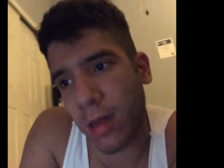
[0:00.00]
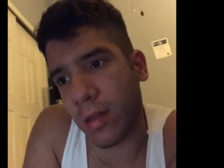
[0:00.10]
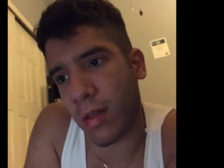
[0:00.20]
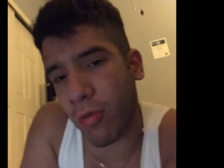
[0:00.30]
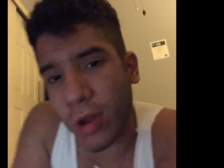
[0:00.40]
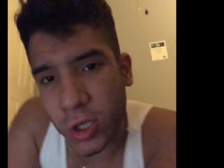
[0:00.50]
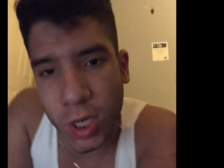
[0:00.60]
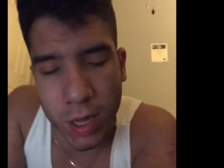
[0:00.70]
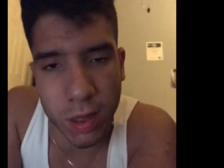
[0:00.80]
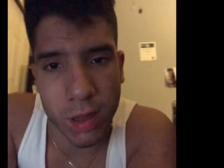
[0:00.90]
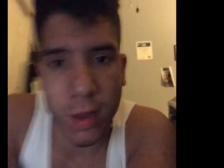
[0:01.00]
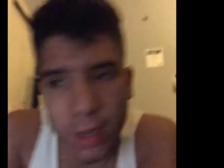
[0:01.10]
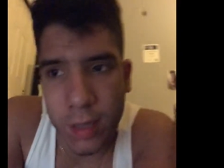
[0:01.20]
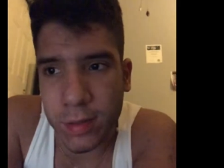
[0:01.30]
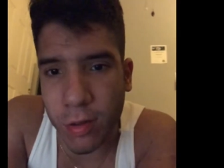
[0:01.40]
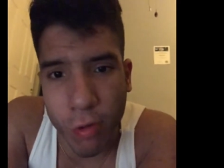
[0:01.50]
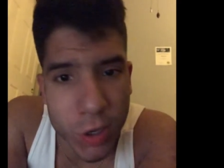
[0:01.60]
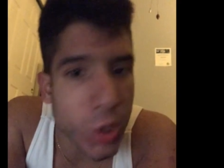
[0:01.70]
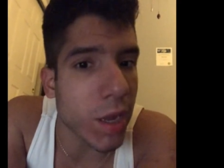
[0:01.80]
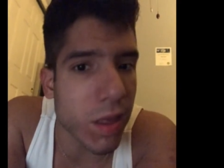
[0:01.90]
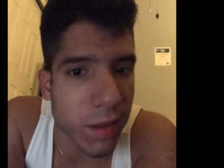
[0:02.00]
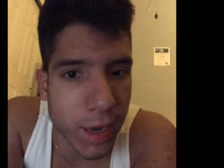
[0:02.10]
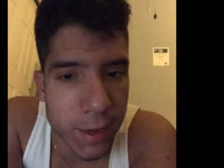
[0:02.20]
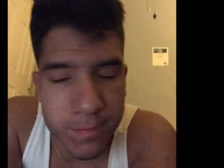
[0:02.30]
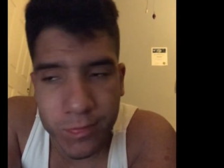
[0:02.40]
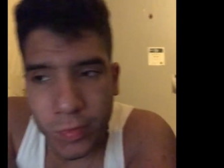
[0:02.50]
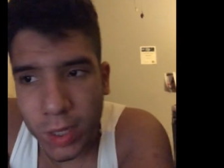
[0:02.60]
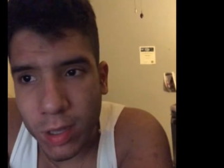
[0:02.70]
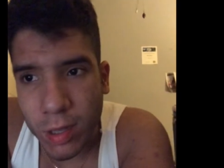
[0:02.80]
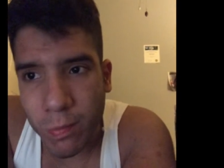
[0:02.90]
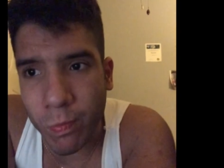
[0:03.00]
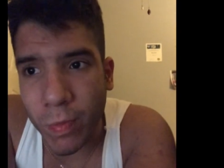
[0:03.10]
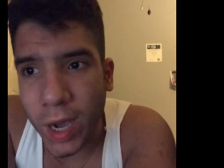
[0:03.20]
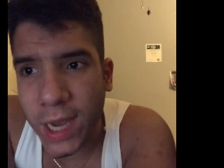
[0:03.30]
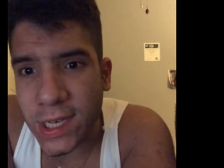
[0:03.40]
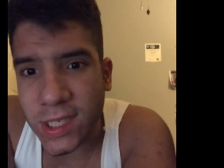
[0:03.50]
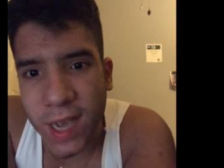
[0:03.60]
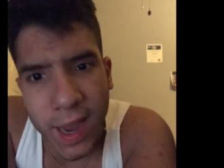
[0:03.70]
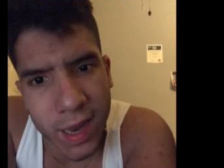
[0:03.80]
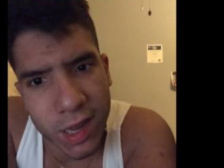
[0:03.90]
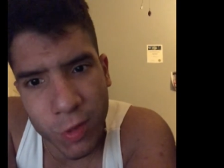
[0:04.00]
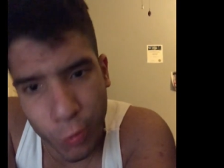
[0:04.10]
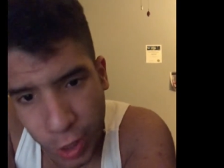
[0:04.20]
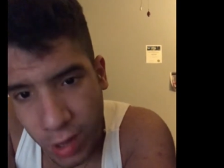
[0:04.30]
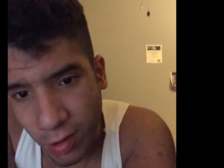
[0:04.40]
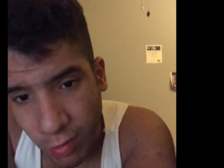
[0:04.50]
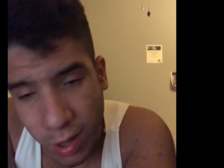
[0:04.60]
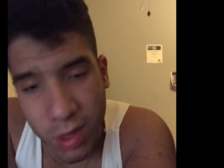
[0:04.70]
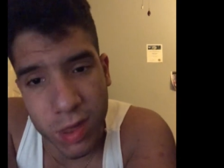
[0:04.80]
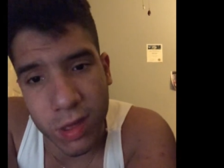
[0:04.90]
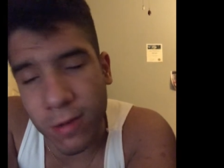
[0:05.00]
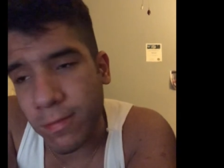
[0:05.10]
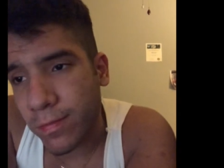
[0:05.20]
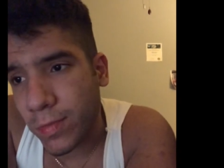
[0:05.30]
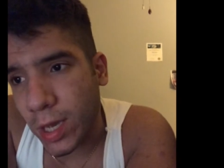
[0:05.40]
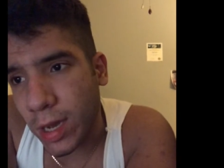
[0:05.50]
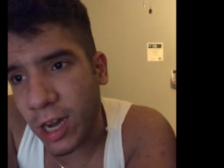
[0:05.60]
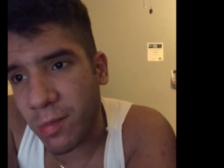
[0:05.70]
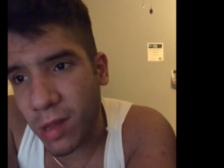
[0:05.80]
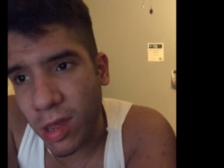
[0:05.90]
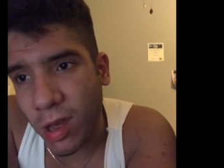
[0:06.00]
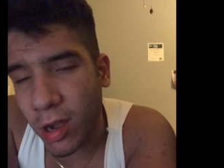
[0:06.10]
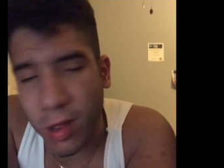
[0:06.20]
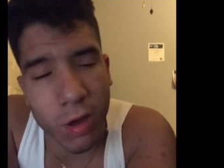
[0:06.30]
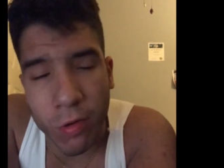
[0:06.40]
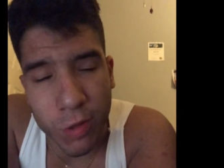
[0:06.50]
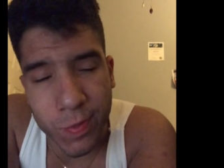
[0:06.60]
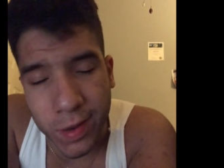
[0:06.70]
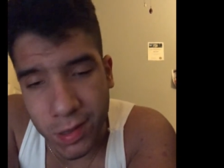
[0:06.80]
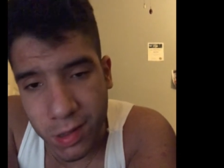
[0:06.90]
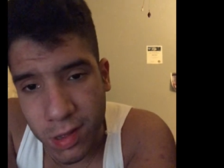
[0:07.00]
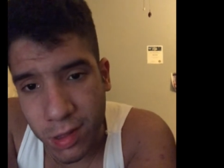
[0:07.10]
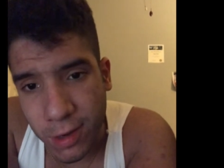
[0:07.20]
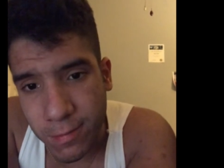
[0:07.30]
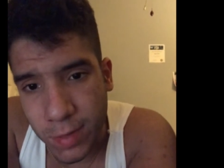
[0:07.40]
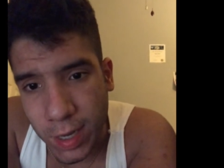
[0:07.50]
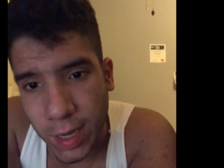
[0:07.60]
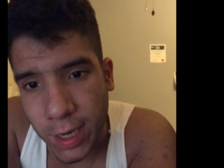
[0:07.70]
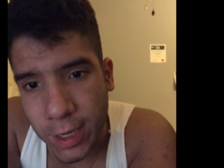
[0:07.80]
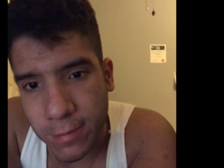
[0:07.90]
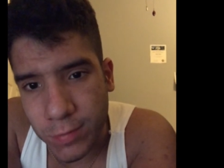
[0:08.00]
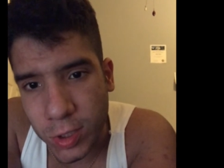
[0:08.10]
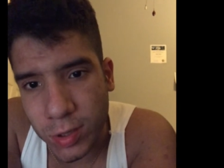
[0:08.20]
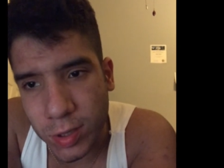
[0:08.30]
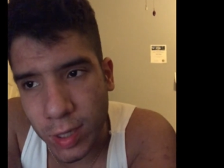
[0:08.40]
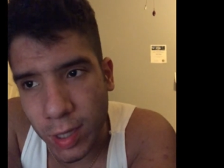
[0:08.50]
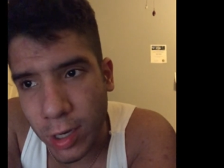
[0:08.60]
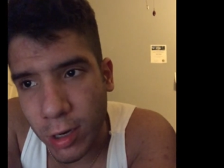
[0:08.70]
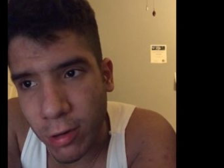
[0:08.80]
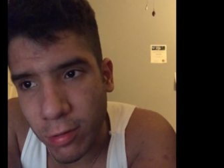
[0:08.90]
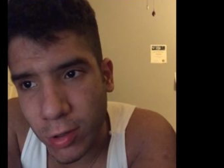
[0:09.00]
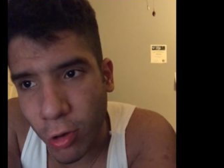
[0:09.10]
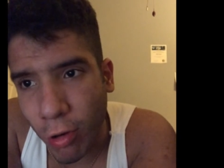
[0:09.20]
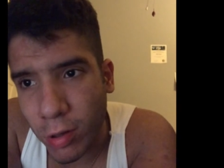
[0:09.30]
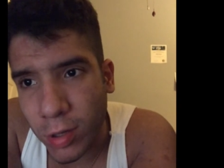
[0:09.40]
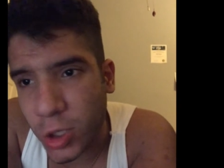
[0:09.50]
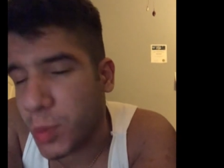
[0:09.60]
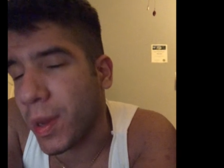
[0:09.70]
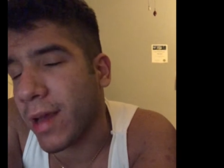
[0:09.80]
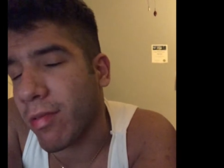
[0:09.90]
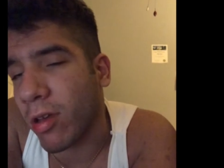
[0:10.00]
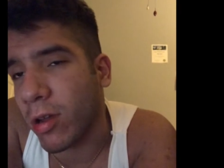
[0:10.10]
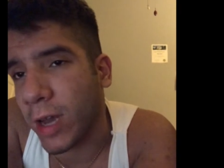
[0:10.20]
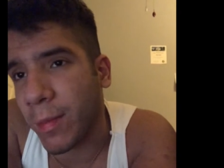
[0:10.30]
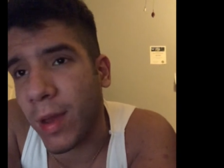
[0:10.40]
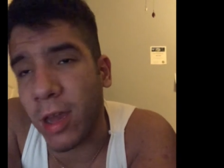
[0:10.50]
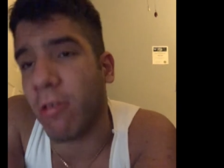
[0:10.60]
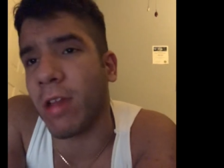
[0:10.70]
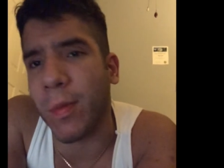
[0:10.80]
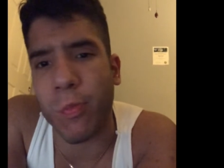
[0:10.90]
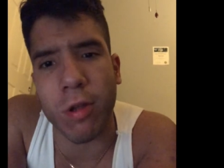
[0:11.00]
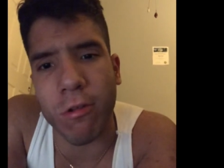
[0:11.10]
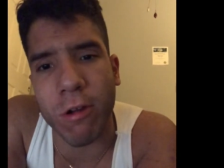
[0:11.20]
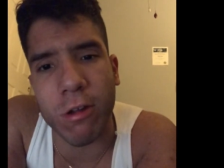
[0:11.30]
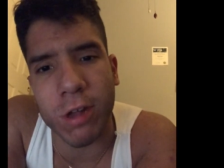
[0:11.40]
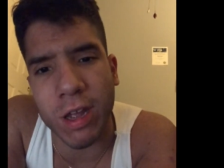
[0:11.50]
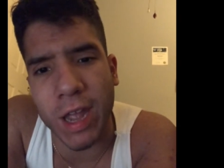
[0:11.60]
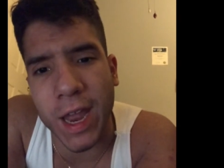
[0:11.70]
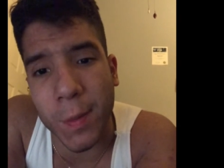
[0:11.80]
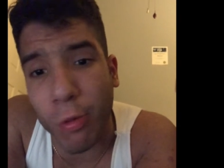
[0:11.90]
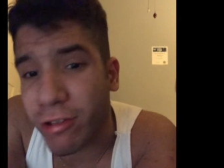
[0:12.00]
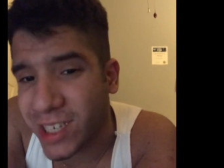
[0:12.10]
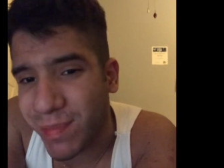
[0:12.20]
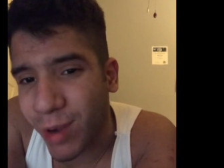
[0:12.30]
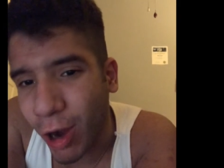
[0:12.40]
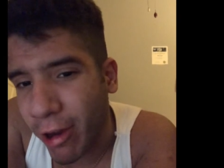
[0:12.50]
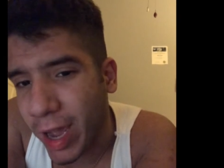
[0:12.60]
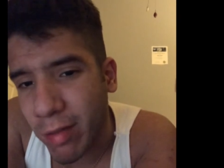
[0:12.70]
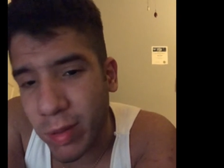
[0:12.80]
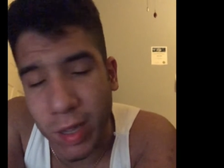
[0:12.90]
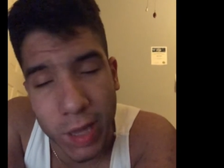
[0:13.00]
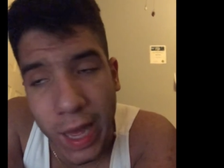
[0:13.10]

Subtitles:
screenshots today, my diet is pretty still consistent. It's always been consistent. Just during lunch, you may have saw like, Mike, you only ate a protein bar. How is it